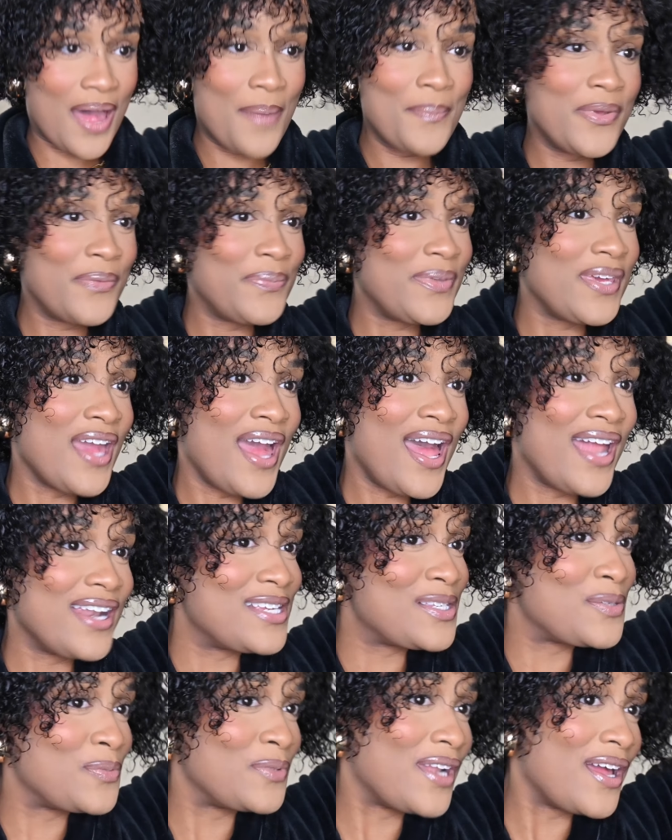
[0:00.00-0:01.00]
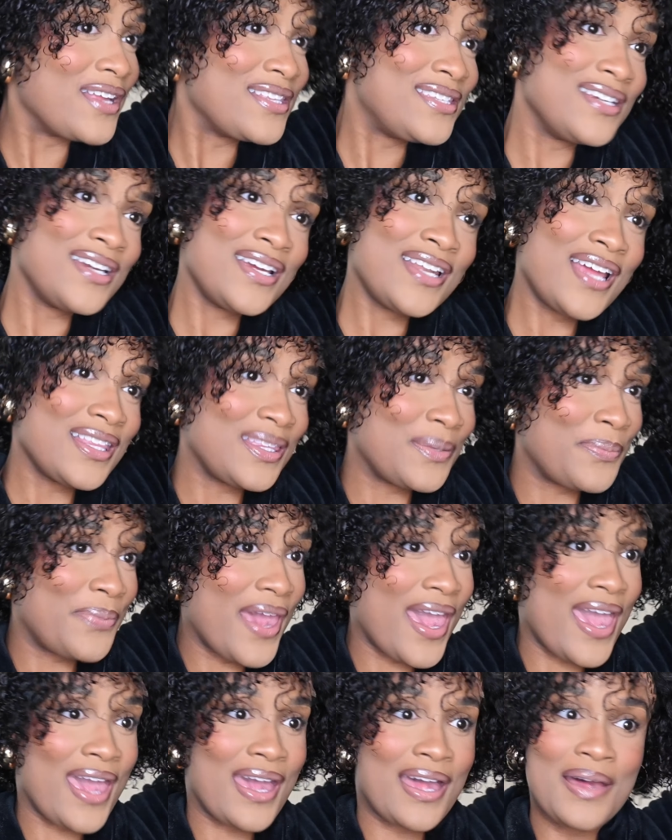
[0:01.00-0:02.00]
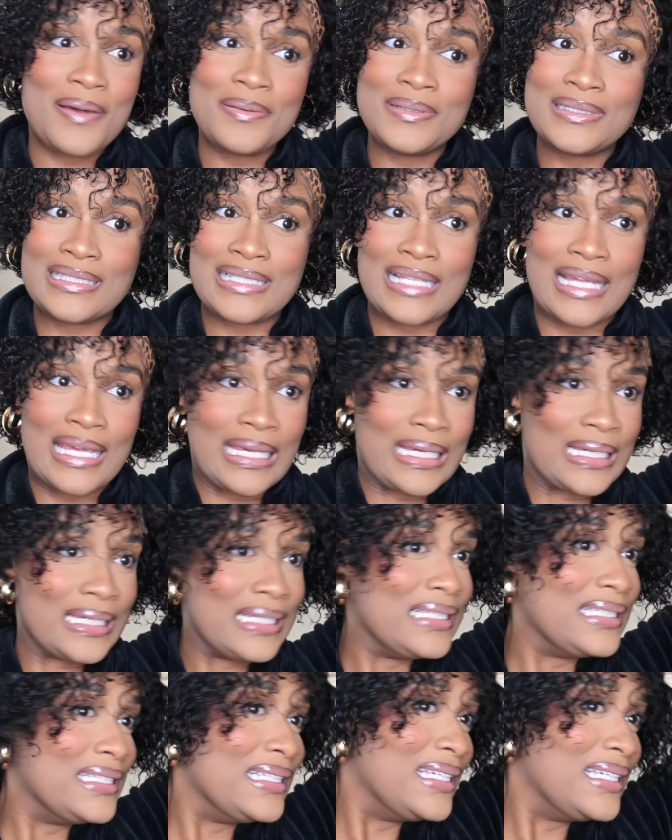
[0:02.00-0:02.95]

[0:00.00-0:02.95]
I'm gonna be honest, when I took it out the pack, I was like,